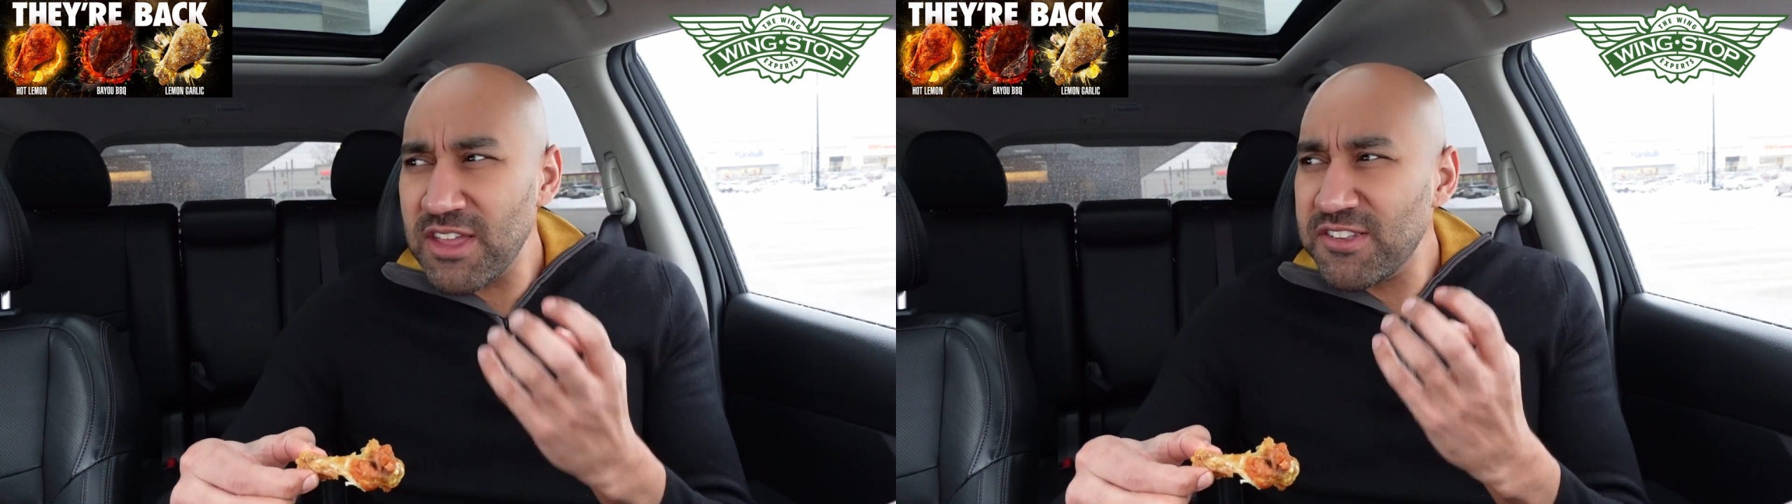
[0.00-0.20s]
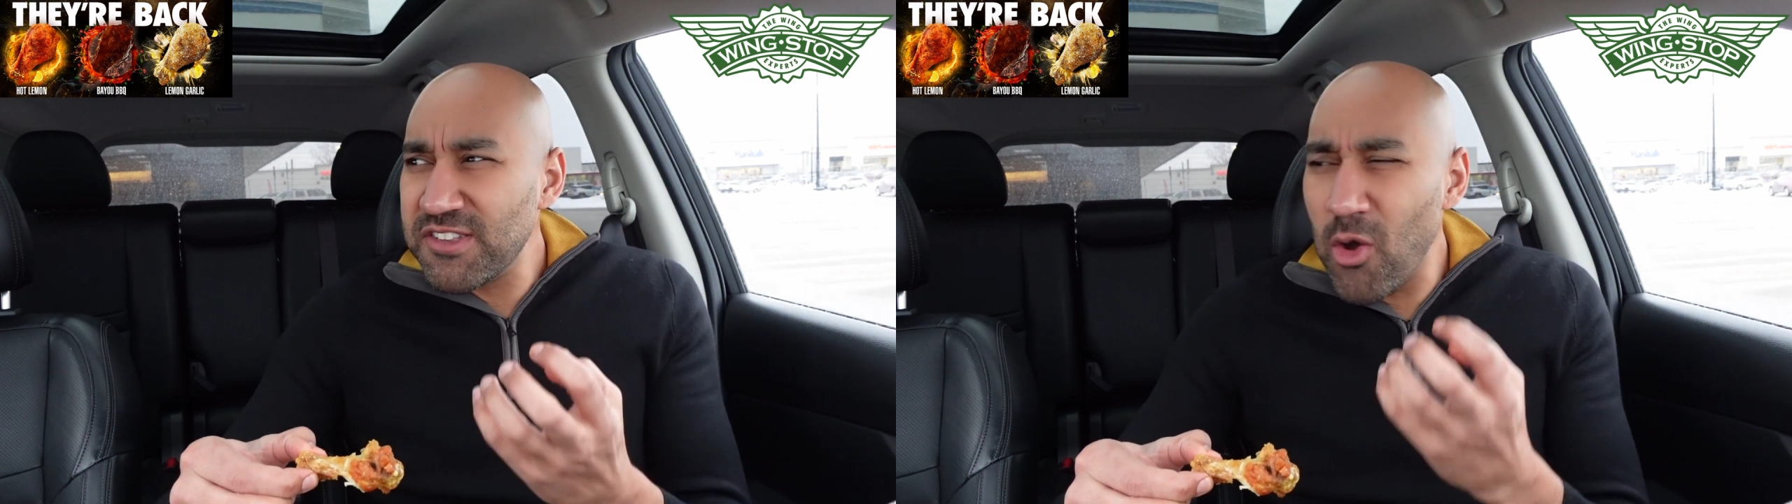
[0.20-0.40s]

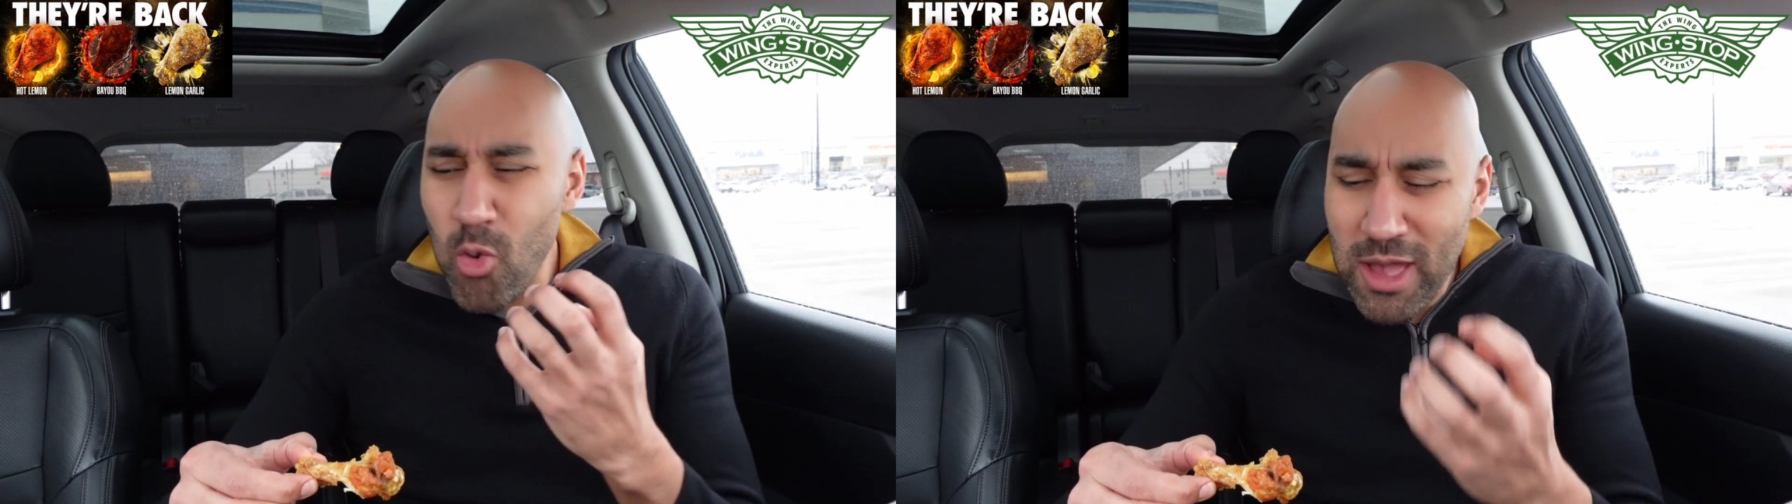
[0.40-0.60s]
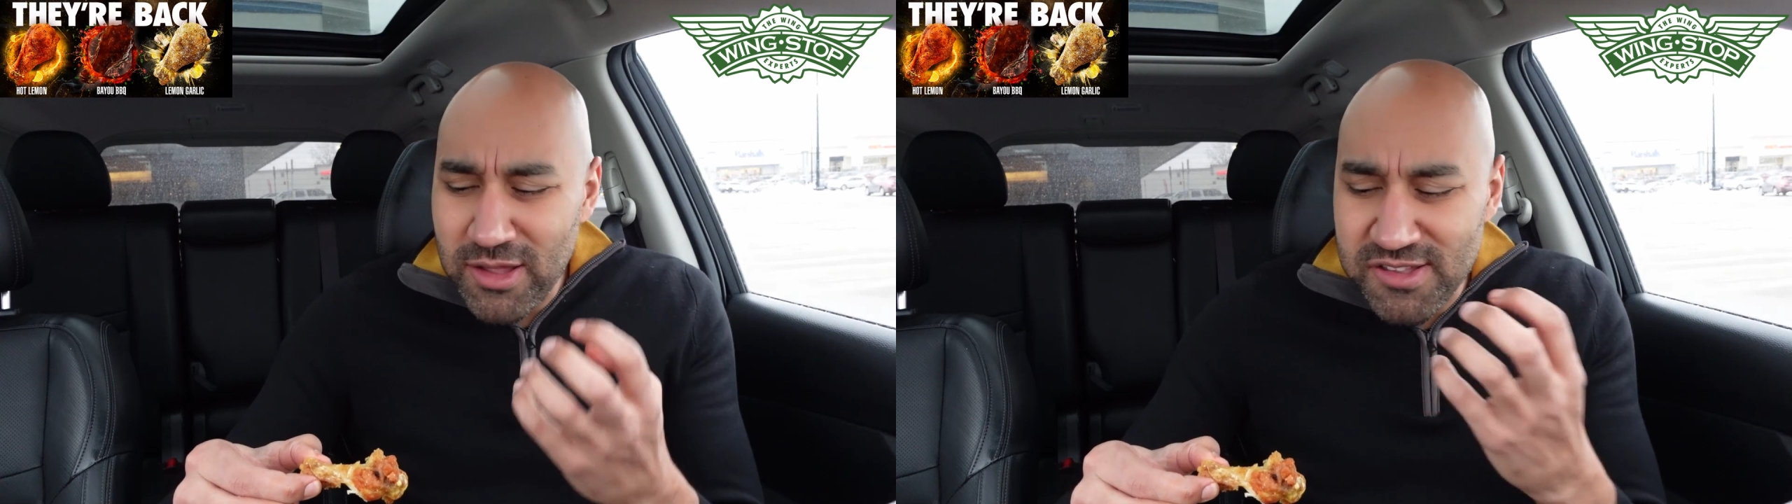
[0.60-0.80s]
It's so
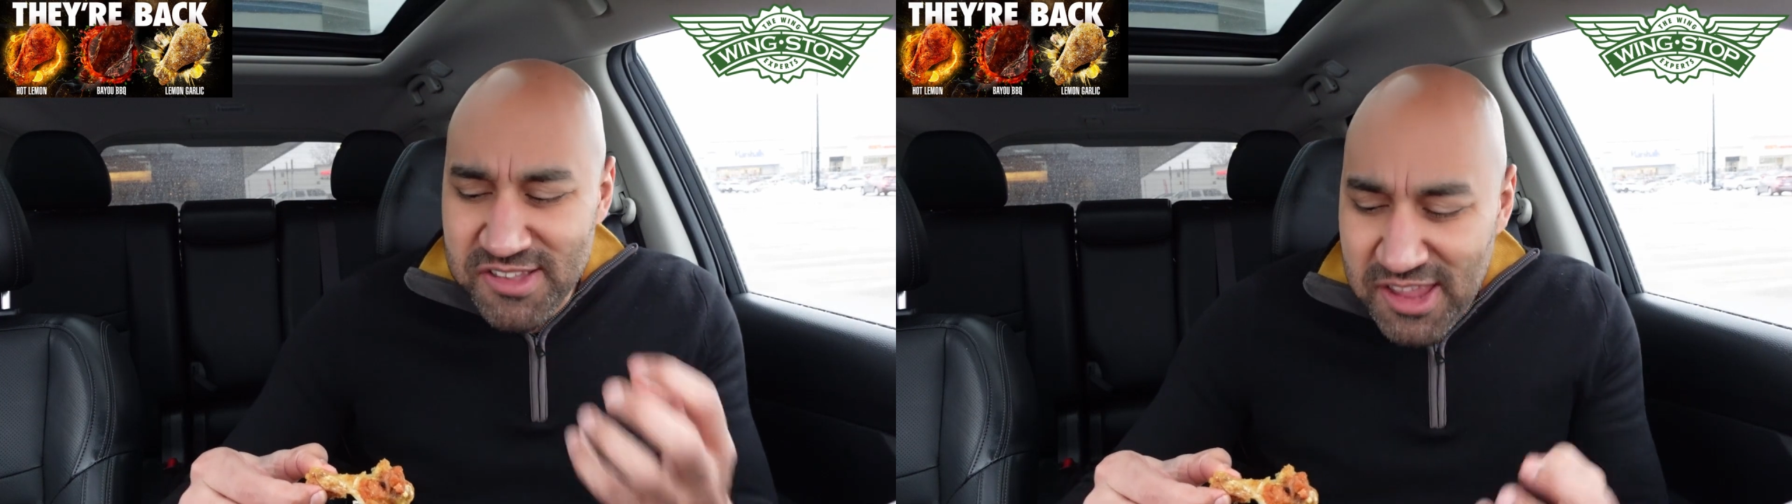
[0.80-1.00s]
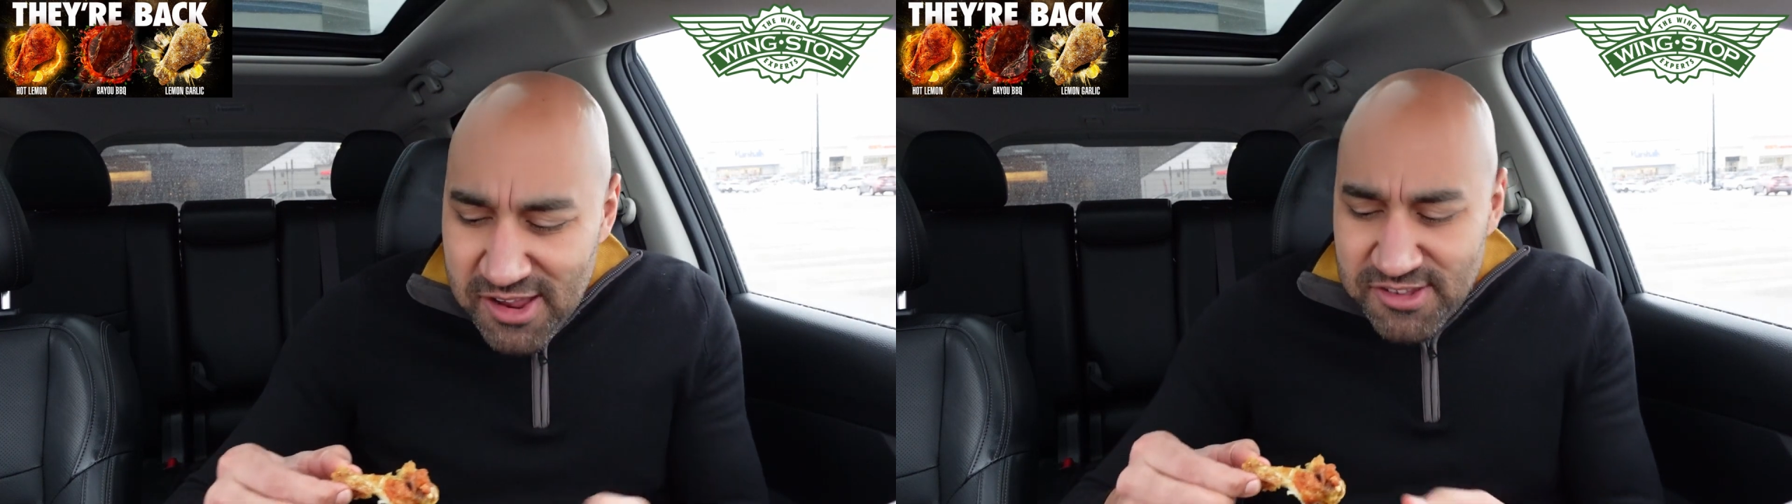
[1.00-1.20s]
well
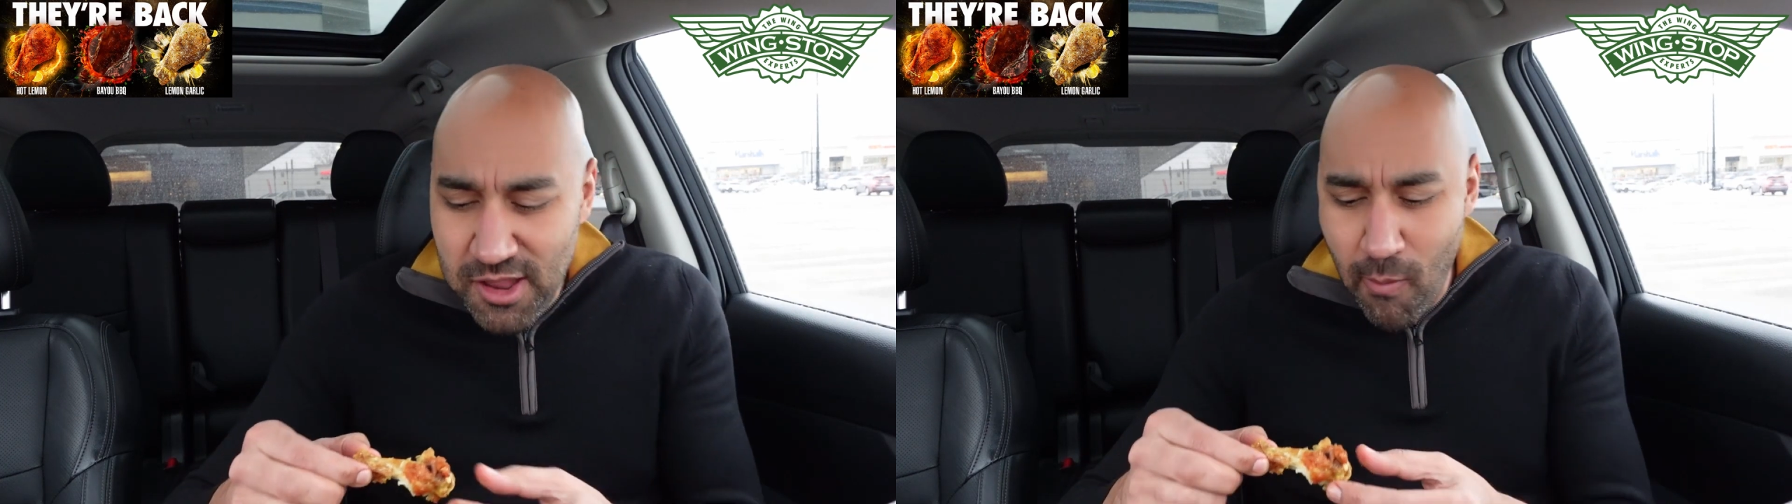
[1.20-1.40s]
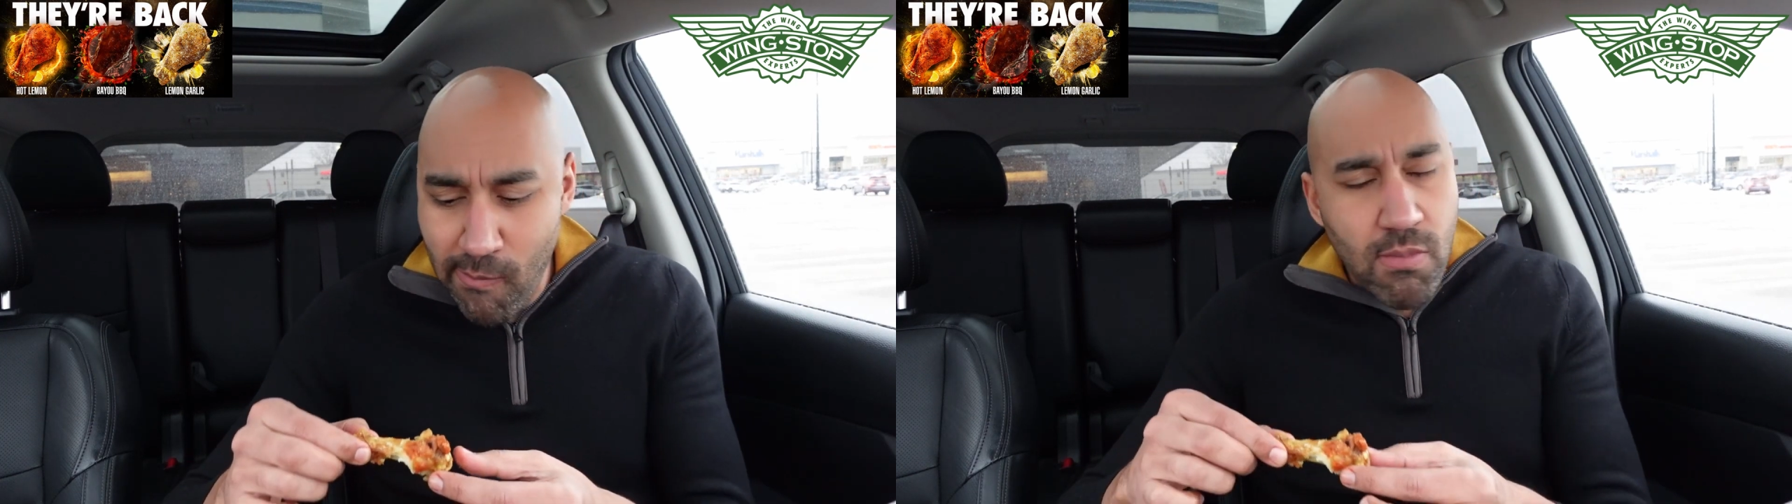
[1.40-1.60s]
seasoned.